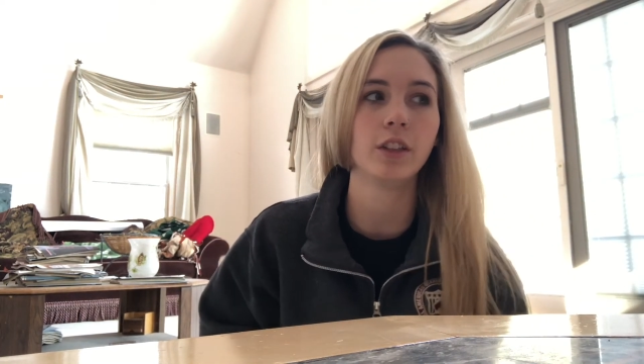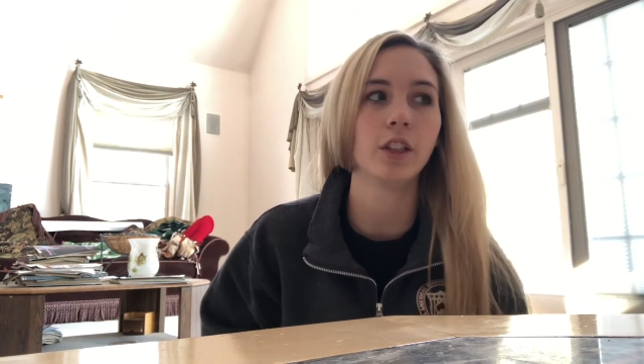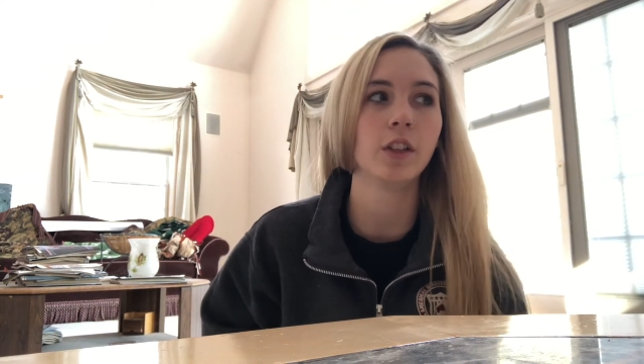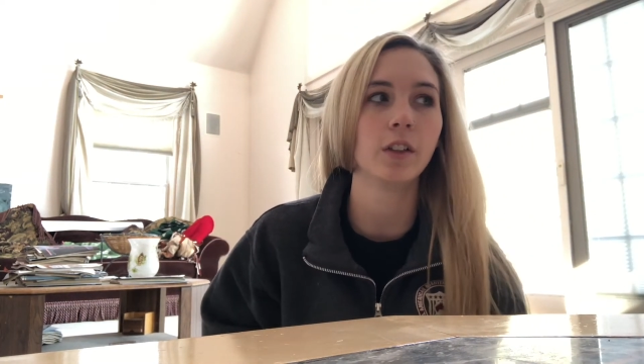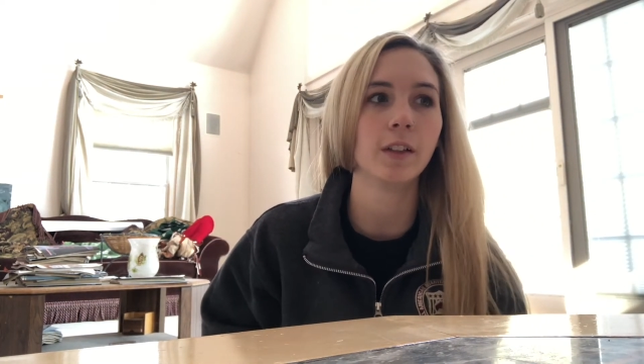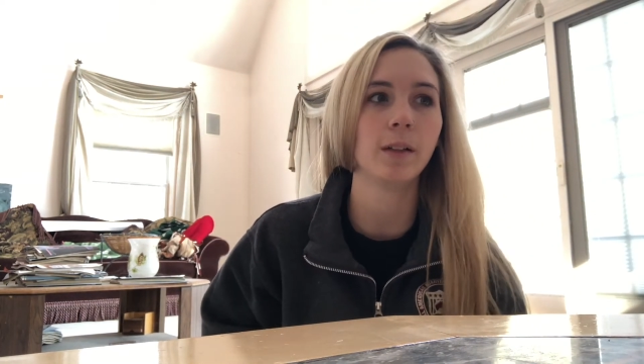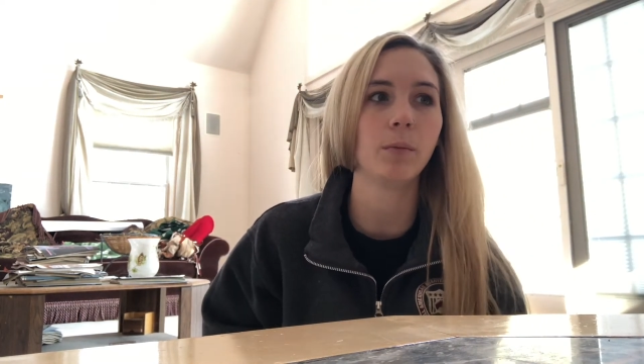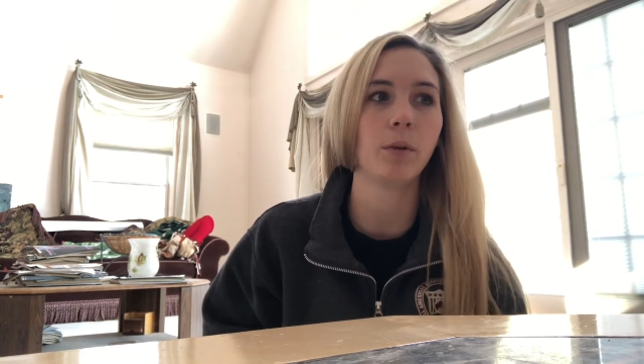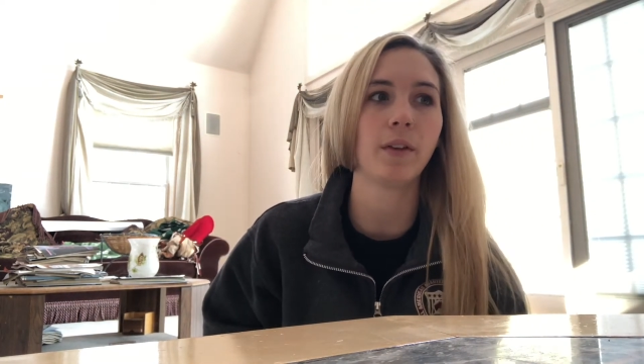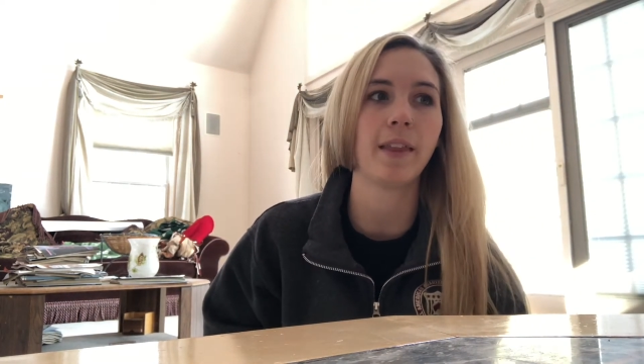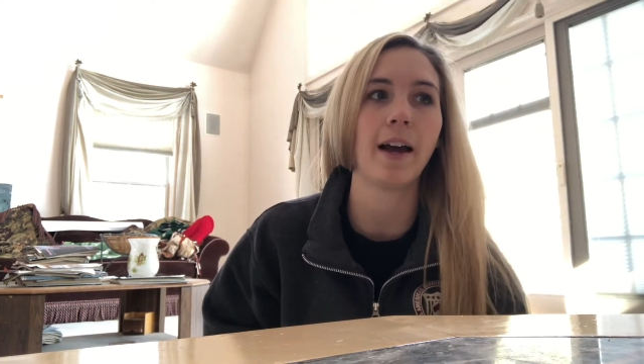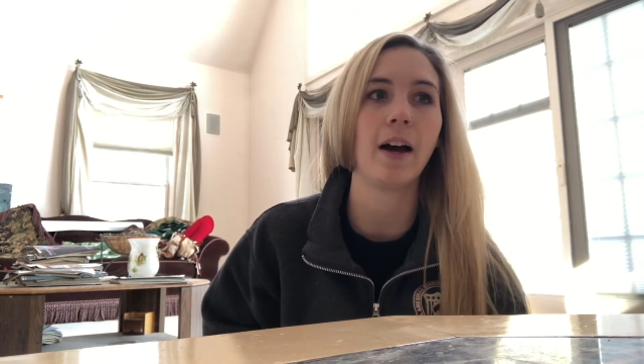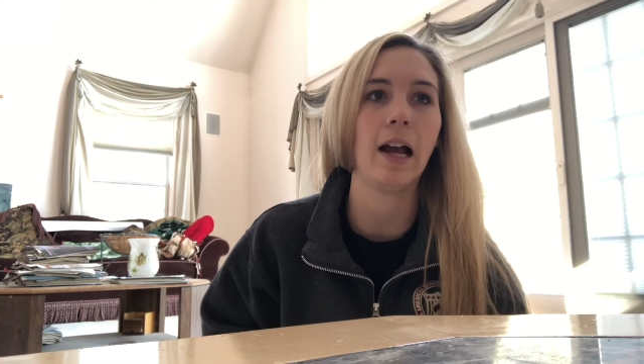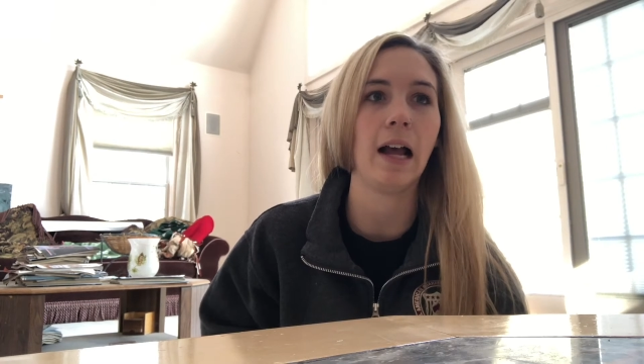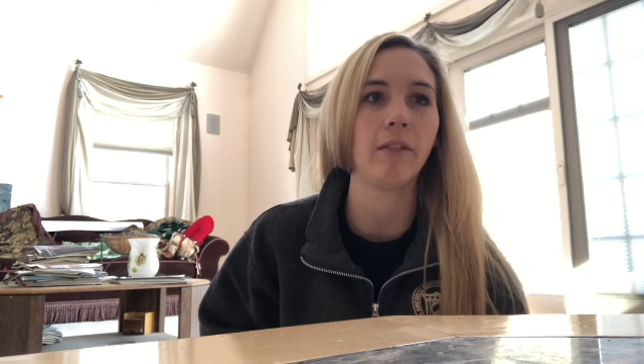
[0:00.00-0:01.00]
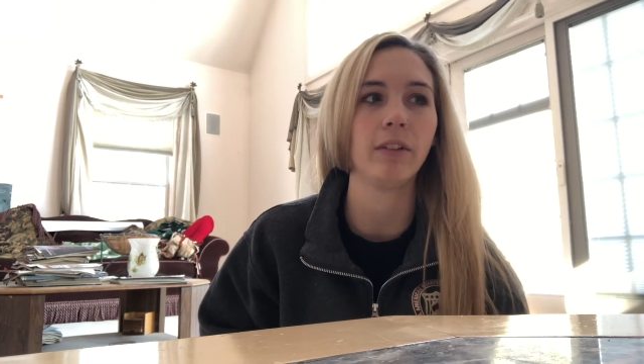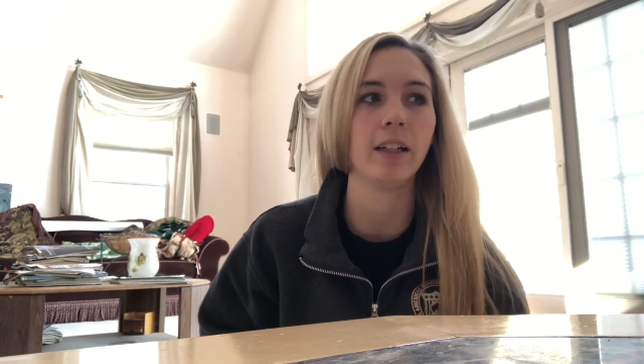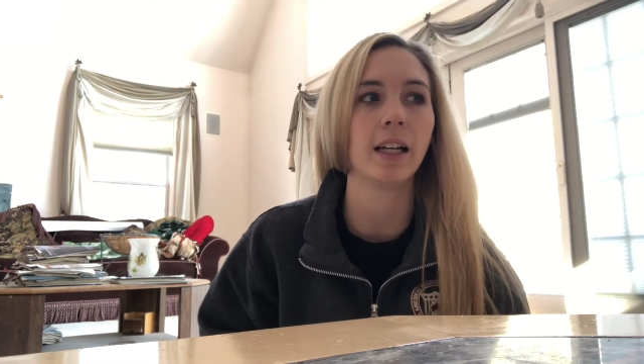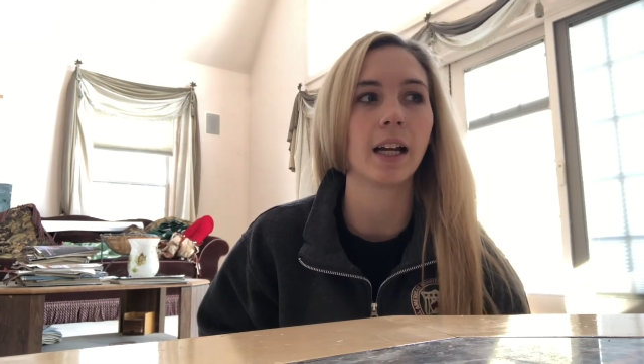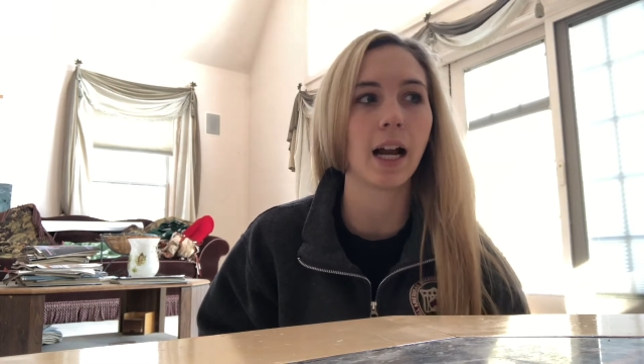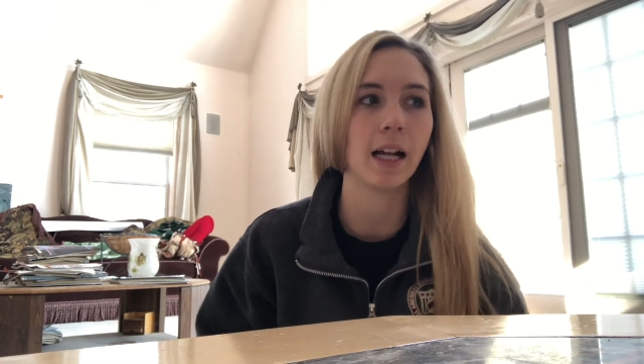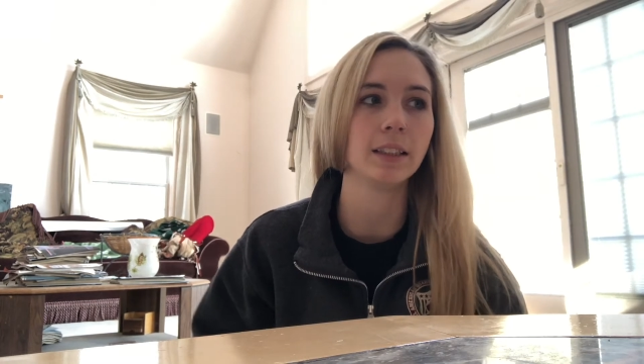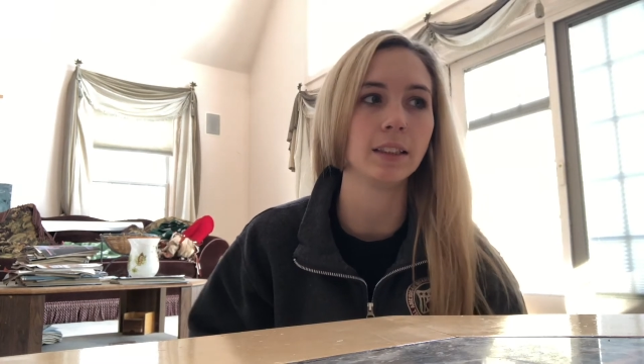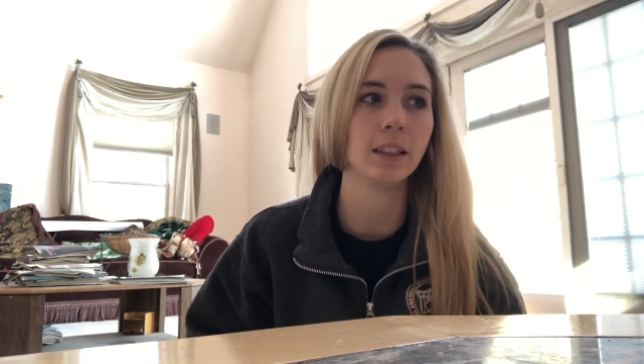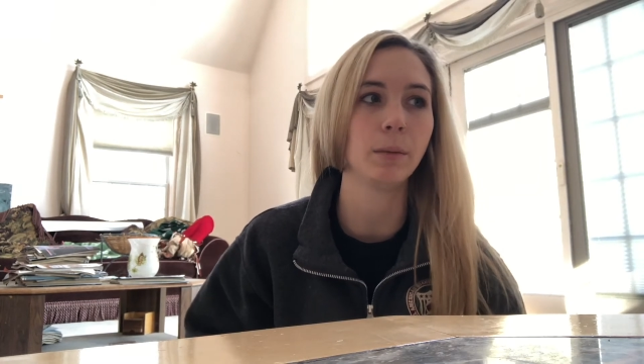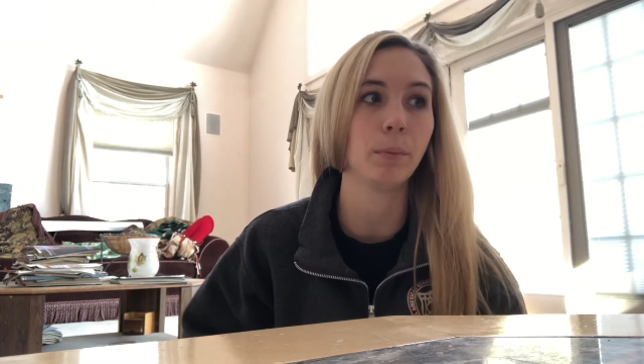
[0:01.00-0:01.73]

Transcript: to him without having to constantly